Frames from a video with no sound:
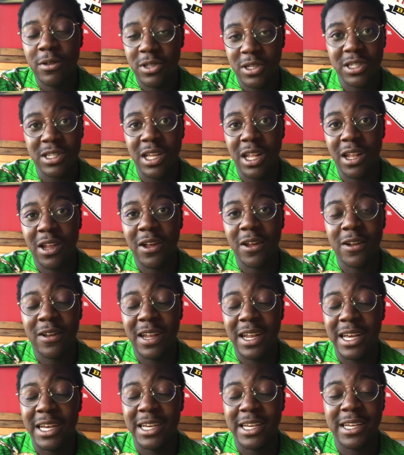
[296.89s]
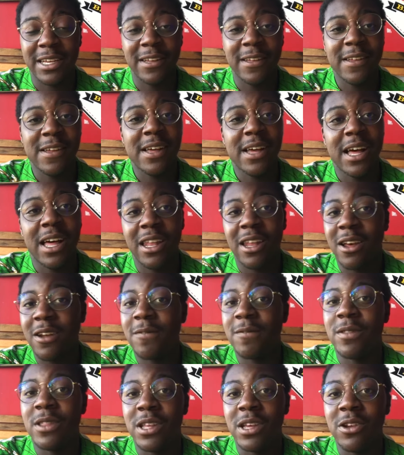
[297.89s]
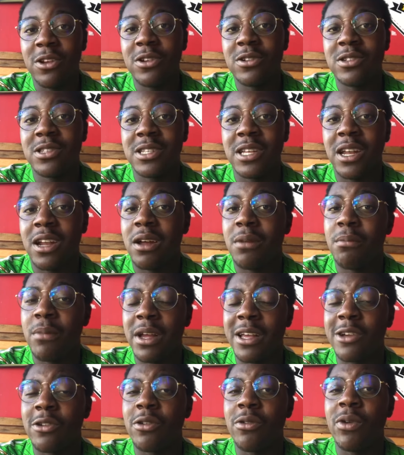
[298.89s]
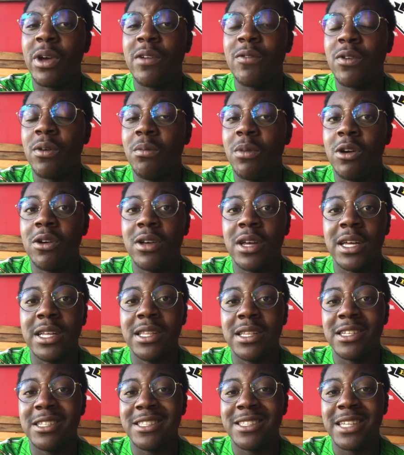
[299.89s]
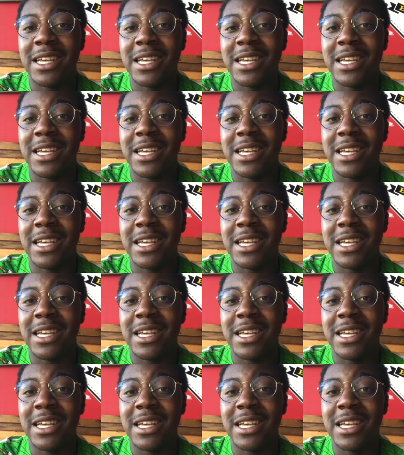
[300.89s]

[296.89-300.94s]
There's a lot that a lot of dinners that are microwavable and it